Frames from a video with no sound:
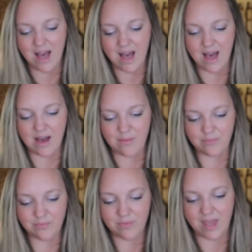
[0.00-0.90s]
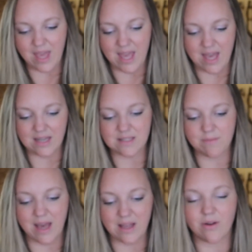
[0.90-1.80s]
Um, and
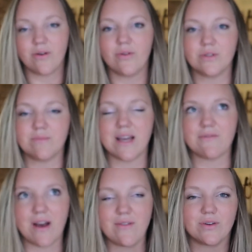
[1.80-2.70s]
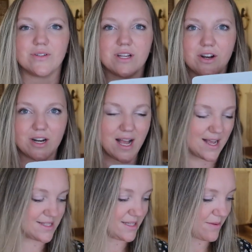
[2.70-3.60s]
my old, my five-year-old daughter
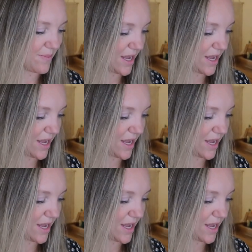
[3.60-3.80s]
has a